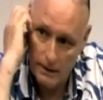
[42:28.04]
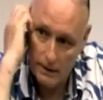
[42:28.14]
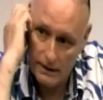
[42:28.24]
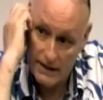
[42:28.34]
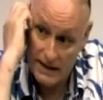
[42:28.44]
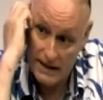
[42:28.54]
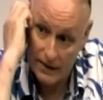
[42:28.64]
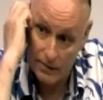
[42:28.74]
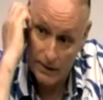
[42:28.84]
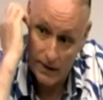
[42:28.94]
this is
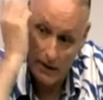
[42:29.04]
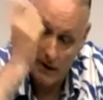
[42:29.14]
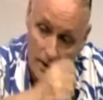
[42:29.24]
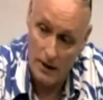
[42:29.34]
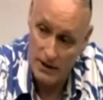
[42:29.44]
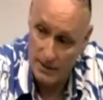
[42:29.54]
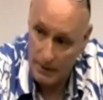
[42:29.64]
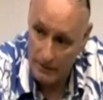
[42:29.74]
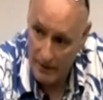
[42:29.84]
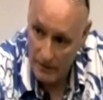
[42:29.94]
linked with the concept
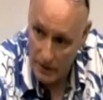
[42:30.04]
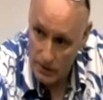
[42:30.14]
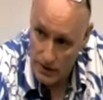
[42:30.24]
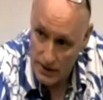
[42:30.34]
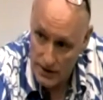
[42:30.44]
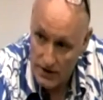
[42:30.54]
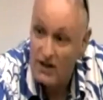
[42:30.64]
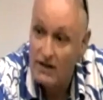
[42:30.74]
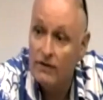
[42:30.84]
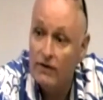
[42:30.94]
of revolutions. There's
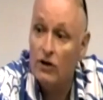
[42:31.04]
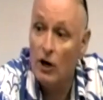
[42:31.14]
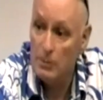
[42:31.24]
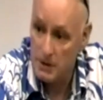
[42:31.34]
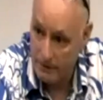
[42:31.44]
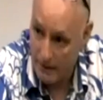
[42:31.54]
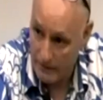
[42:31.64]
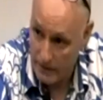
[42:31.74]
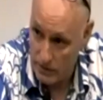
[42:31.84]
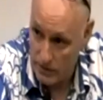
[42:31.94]
different types of
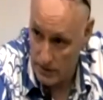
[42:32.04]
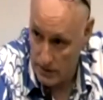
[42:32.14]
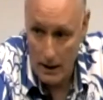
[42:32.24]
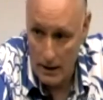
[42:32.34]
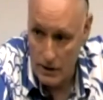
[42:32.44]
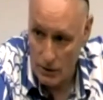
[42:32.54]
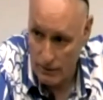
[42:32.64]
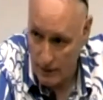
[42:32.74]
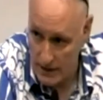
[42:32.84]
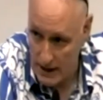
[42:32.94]
revolutions. And so,
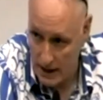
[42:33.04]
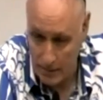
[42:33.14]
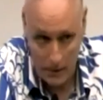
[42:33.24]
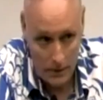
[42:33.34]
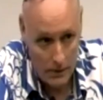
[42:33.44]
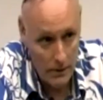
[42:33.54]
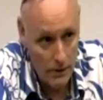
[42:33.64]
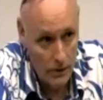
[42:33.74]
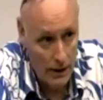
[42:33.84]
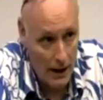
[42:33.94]
for example,
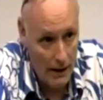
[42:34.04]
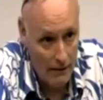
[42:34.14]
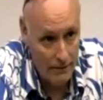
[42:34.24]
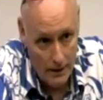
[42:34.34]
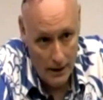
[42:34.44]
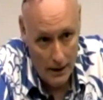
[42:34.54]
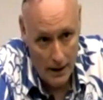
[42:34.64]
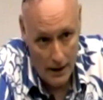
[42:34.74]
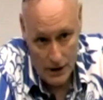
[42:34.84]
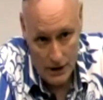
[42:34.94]
you can have
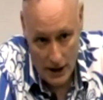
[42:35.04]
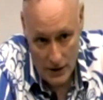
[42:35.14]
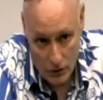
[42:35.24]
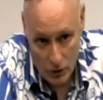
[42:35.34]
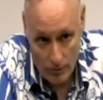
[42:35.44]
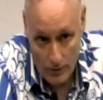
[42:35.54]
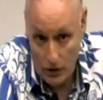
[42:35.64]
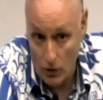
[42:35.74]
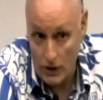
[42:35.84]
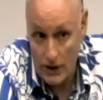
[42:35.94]
a change of government,
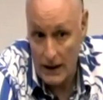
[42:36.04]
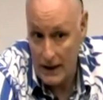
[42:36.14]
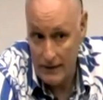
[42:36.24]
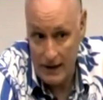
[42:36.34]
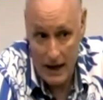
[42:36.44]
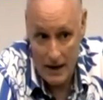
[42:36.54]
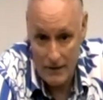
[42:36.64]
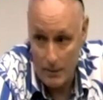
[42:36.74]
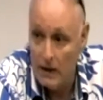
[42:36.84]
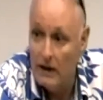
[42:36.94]
or you can even have
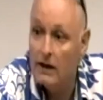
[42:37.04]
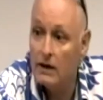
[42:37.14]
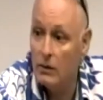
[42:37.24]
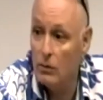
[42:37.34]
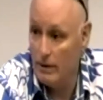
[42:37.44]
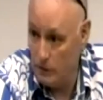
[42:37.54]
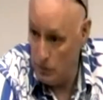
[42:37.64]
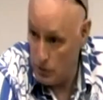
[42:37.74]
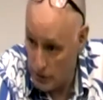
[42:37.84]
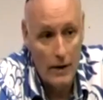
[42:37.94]
a political
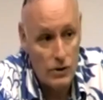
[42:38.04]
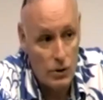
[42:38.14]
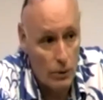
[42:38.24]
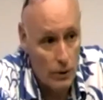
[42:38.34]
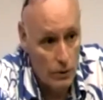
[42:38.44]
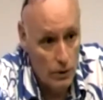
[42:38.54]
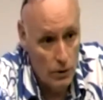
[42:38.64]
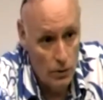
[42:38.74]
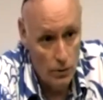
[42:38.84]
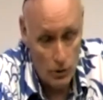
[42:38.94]
revolution. So
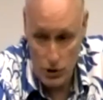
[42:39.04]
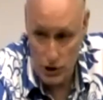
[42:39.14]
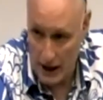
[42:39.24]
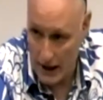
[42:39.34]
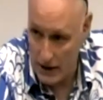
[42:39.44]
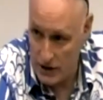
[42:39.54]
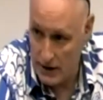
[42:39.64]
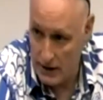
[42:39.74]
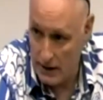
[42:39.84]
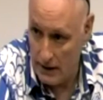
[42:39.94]
you change
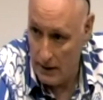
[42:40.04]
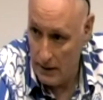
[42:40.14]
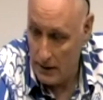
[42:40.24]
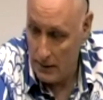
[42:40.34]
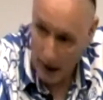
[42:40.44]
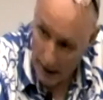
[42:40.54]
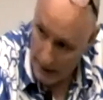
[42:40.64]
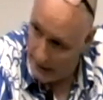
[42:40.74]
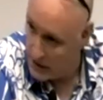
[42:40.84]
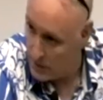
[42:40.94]
the
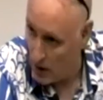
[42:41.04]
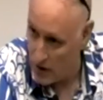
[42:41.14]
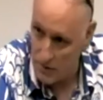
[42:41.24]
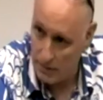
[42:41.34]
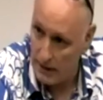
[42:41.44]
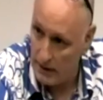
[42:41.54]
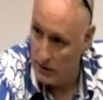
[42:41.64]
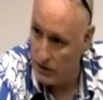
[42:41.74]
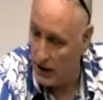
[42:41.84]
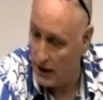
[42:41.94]
parties, possibly, you
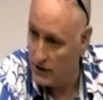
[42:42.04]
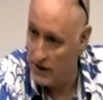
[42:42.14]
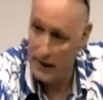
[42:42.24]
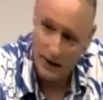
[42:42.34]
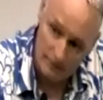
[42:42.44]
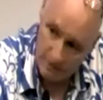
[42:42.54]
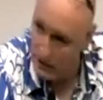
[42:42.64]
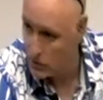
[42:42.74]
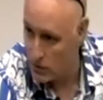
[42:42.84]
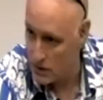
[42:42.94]
change the
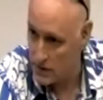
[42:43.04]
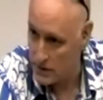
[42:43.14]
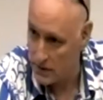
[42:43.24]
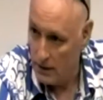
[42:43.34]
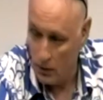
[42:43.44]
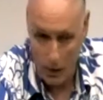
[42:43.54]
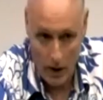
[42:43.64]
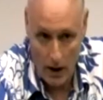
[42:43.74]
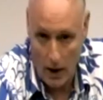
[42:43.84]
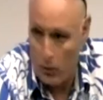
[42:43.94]
individuals who
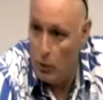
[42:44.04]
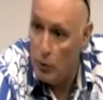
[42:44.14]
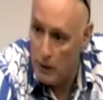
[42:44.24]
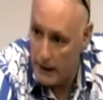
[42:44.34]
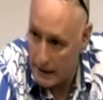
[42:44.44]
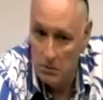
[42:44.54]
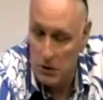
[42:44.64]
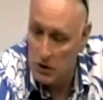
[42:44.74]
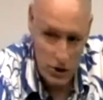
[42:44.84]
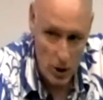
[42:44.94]
are ruling, but
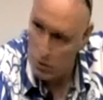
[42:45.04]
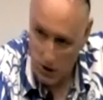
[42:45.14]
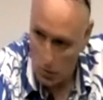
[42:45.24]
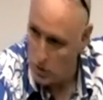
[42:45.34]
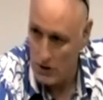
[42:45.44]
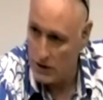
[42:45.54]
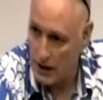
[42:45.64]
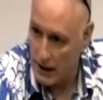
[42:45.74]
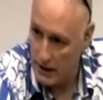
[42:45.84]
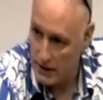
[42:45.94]
there's no social
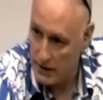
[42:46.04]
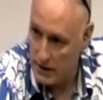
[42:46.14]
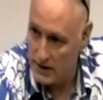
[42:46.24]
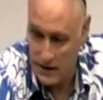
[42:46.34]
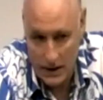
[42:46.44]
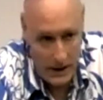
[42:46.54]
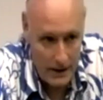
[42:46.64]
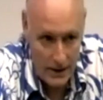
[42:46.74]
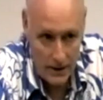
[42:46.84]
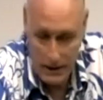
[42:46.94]
change. It's still
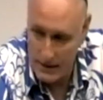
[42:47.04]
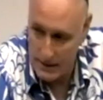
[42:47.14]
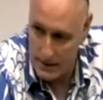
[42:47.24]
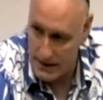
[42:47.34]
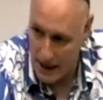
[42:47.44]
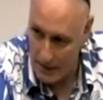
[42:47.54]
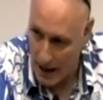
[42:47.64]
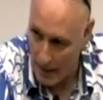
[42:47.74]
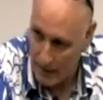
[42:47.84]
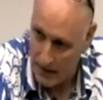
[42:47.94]
the same
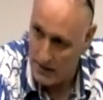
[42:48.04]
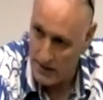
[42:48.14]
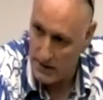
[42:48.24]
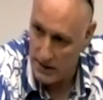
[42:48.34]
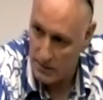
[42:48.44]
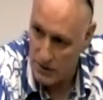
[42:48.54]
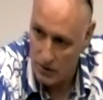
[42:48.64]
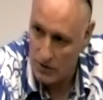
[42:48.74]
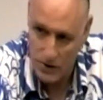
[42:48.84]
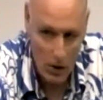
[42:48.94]
capitalist system. So
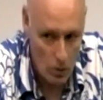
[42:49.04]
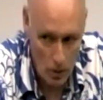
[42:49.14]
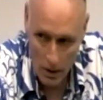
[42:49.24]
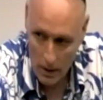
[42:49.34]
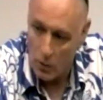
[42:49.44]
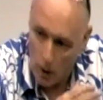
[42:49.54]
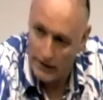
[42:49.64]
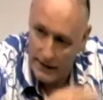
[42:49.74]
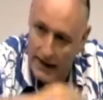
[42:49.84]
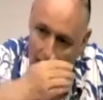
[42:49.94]
there's no,
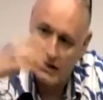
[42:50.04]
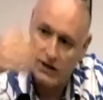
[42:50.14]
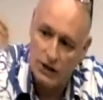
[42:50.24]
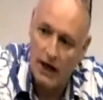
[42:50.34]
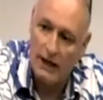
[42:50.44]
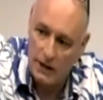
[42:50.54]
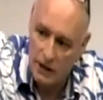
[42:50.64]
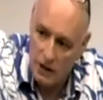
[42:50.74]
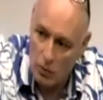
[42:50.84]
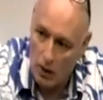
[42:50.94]
quantity hasn't changed
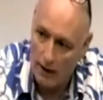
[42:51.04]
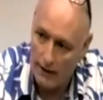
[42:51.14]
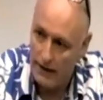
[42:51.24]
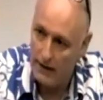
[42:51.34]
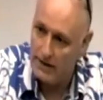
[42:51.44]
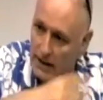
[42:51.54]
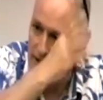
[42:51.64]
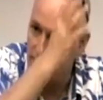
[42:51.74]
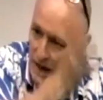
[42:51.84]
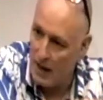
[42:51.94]
into quality in the
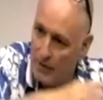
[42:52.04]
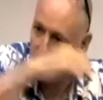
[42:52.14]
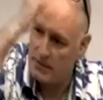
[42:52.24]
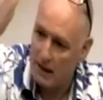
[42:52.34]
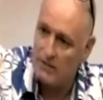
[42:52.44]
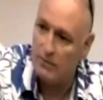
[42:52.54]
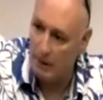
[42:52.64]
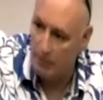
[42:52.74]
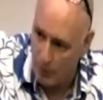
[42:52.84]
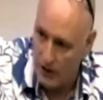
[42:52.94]
sense of capitalism hasn't
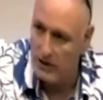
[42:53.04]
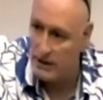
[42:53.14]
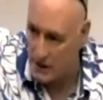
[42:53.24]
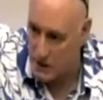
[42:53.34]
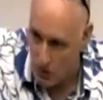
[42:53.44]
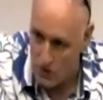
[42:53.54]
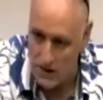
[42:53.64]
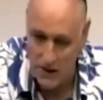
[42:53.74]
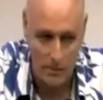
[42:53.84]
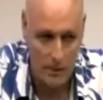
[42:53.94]
been breached and
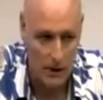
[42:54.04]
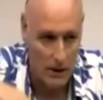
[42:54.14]
socialism